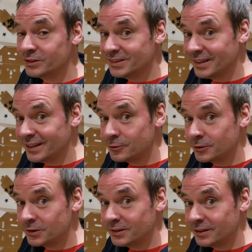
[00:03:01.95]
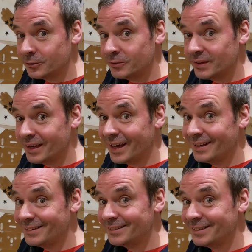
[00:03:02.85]
to see their drawings until the
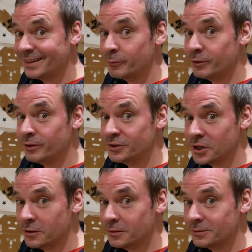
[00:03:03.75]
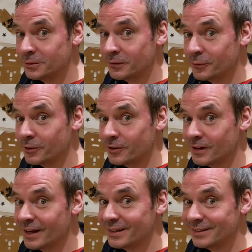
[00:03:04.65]
end, and then we showed them to
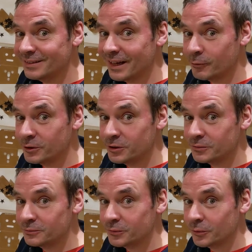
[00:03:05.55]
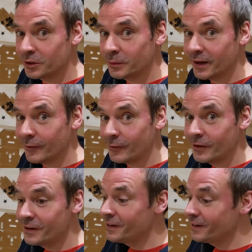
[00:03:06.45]
everyone, and yeah, we were just falling about.
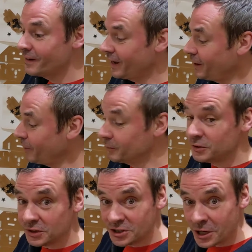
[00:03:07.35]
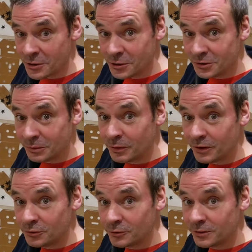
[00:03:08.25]
I'm just going to show you some of
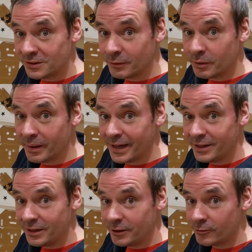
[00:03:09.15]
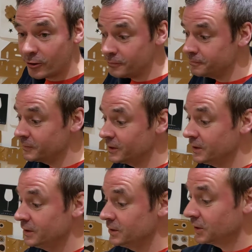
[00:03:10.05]
the drawings that we made earlier on.
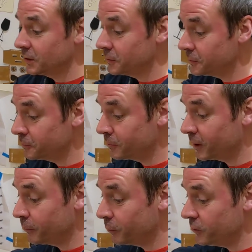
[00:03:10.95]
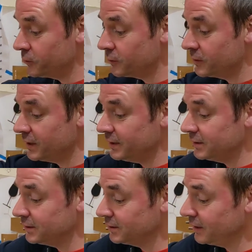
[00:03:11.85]
So my boy drew
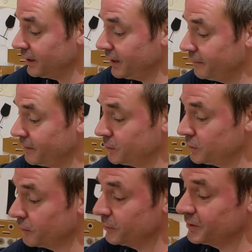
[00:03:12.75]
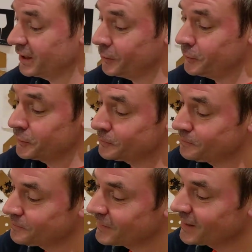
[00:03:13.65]
this, and this was of himself.
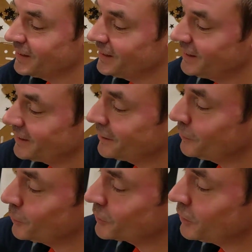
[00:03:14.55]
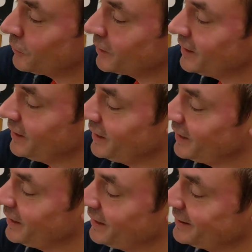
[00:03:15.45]
I think what's lovely
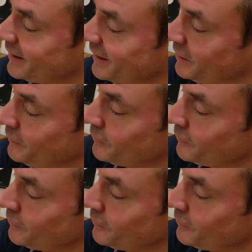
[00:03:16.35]
here is that